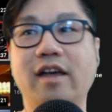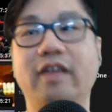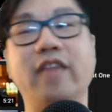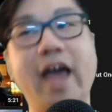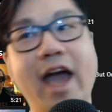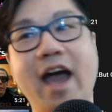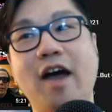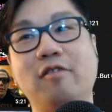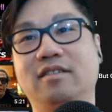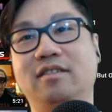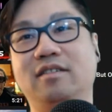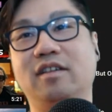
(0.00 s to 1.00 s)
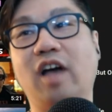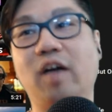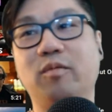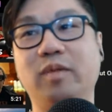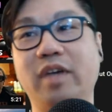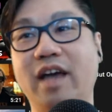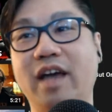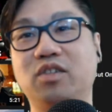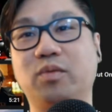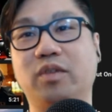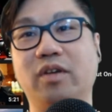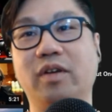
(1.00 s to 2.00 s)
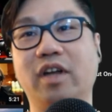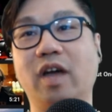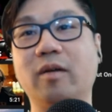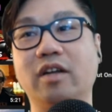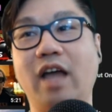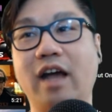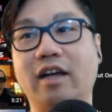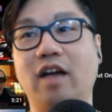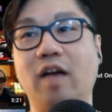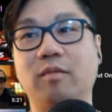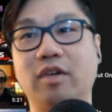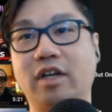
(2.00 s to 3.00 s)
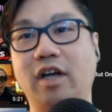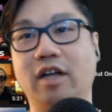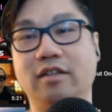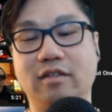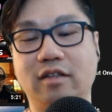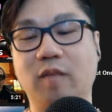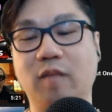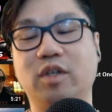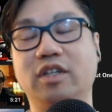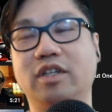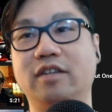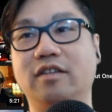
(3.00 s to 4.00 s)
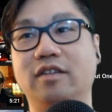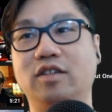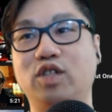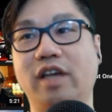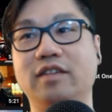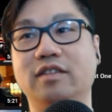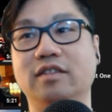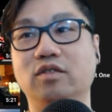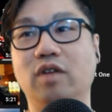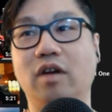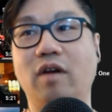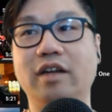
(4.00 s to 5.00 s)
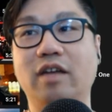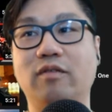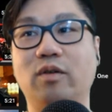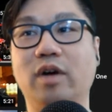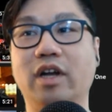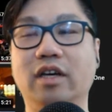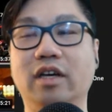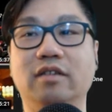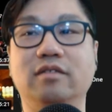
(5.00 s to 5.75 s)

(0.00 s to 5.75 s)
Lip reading: Now, I'm gonna be honest with you, and I'm gonna cut to the chase. And you know, I never want to.